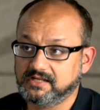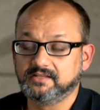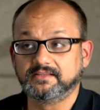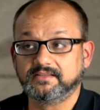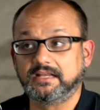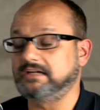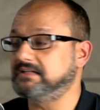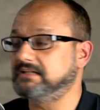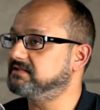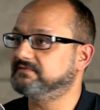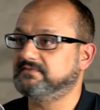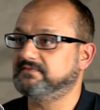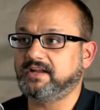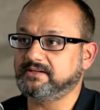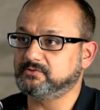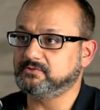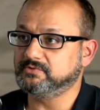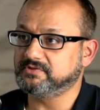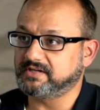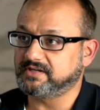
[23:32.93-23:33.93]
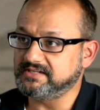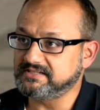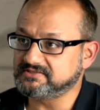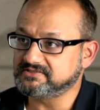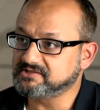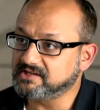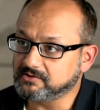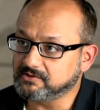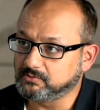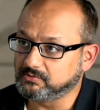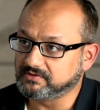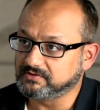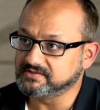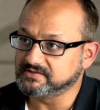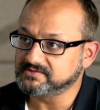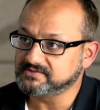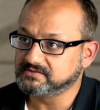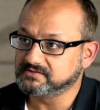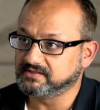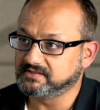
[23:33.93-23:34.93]
that is flagged to the right
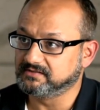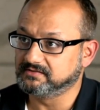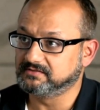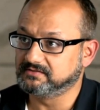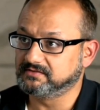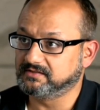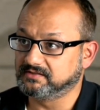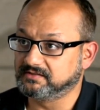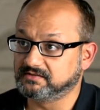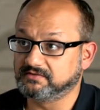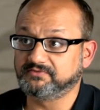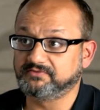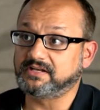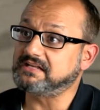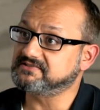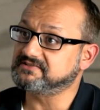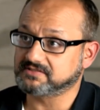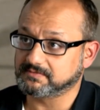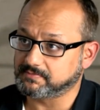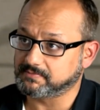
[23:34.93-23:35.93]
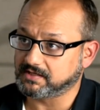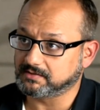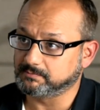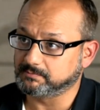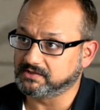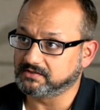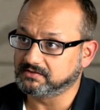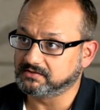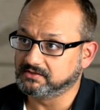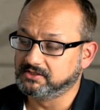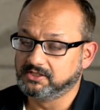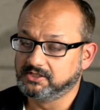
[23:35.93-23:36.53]
stakeholders in the finance department,